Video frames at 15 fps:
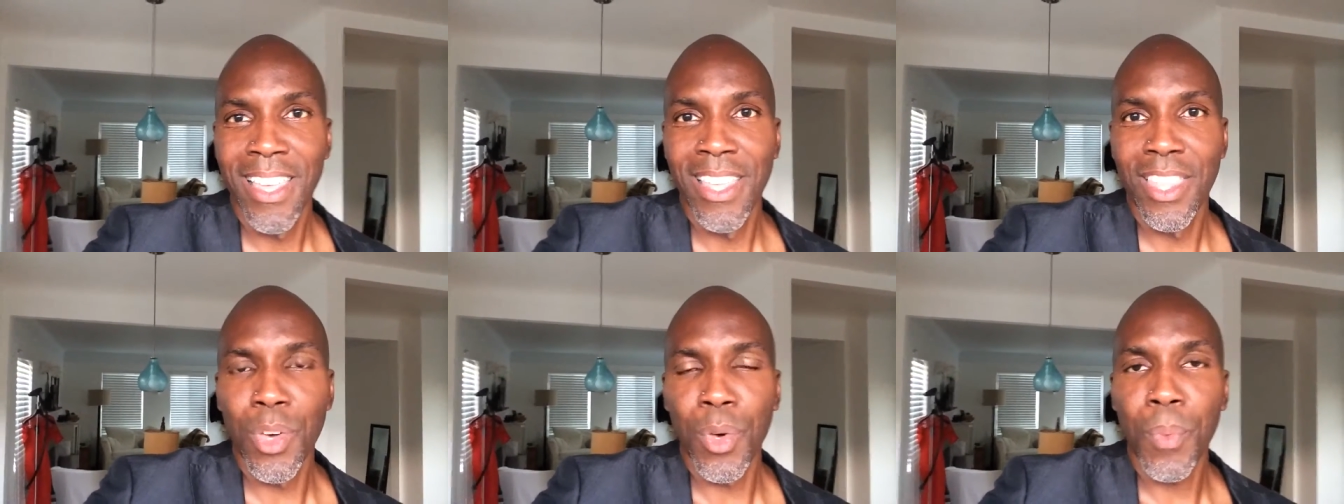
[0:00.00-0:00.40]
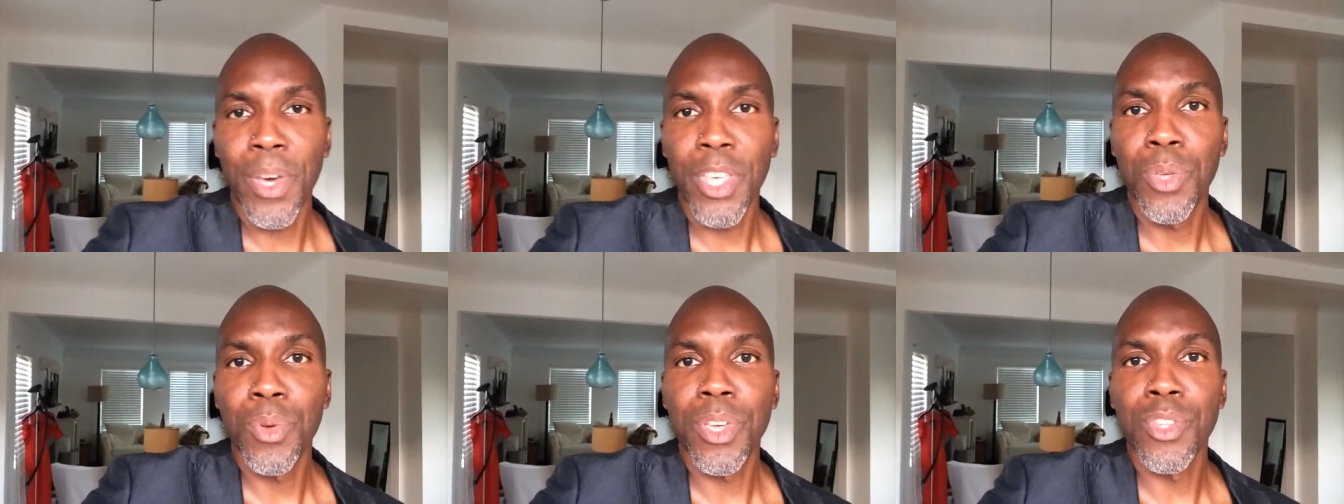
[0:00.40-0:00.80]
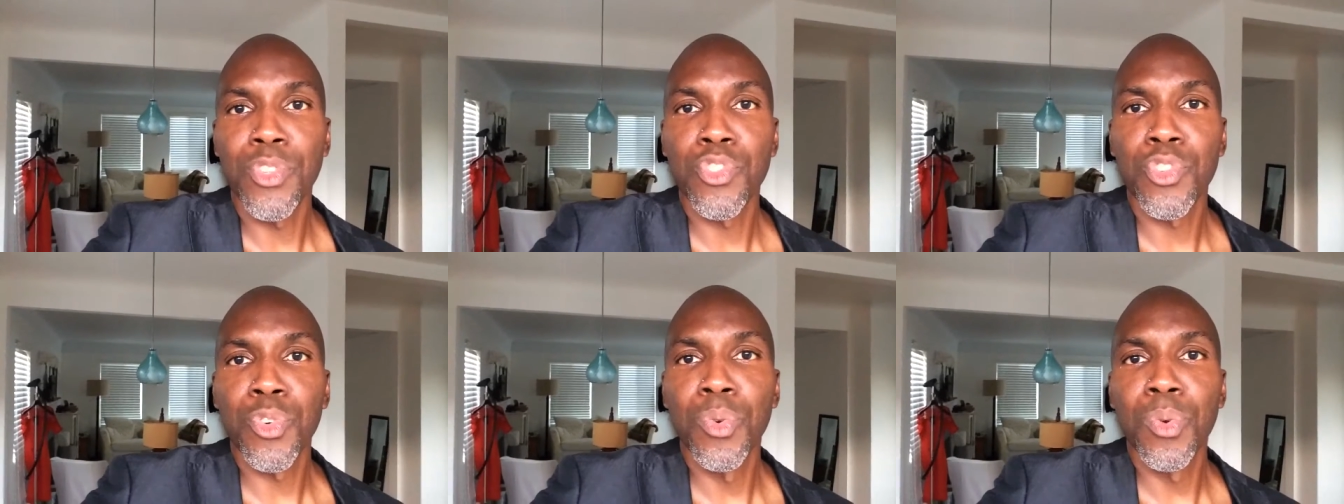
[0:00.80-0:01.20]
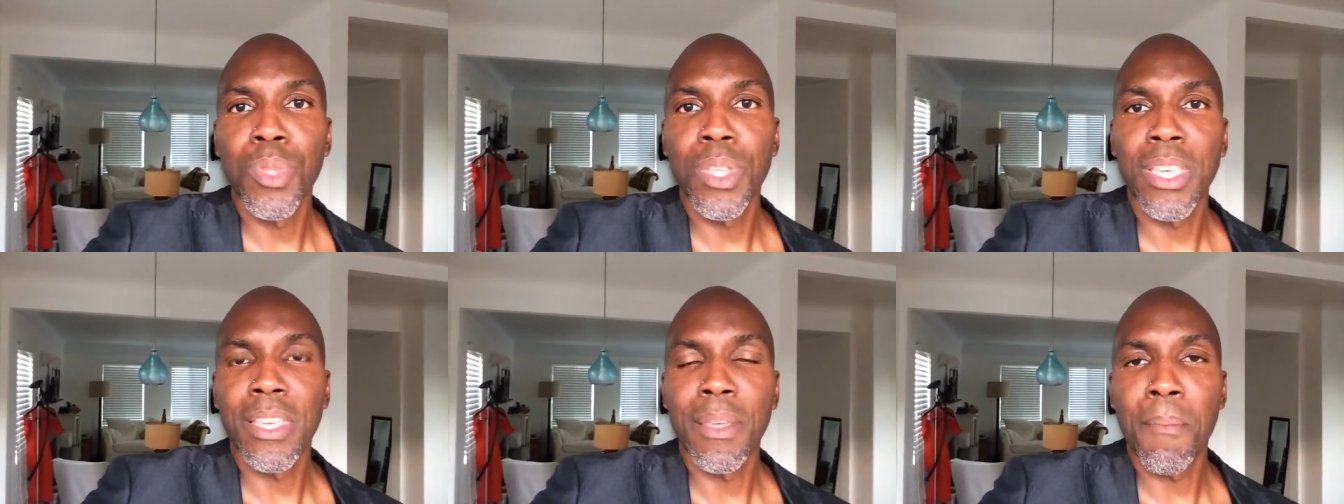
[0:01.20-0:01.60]
the only way you can
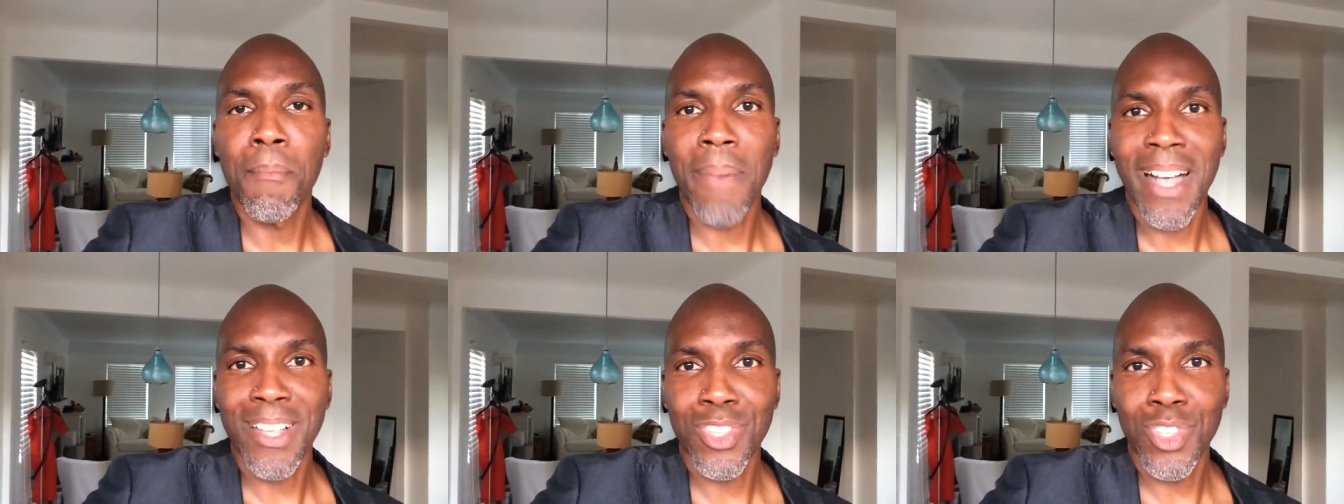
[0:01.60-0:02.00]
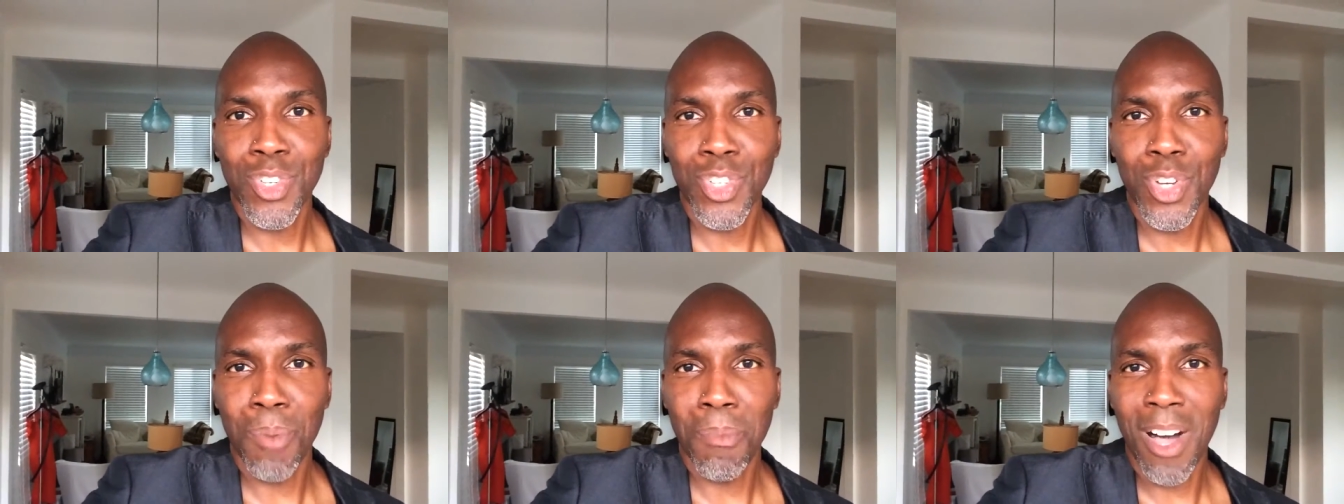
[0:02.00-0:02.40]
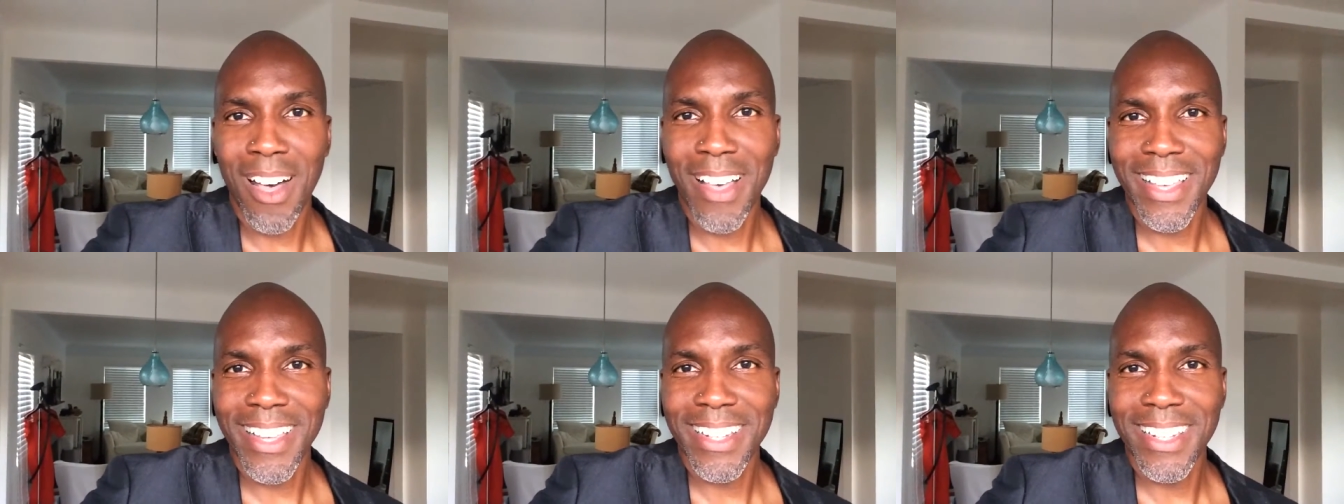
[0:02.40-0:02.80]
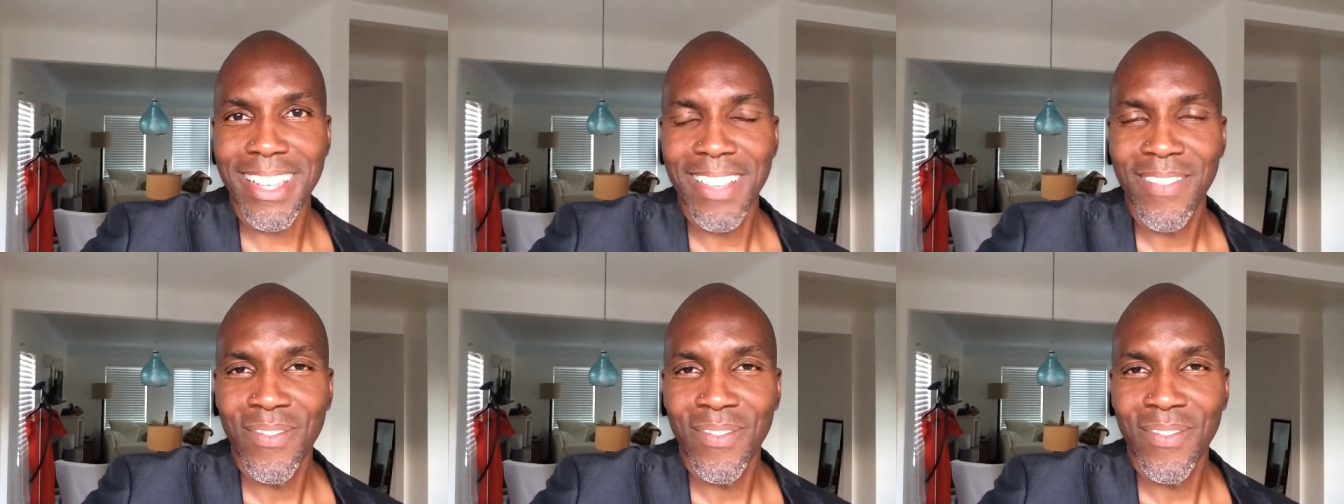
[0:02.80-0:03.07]
truly master your mind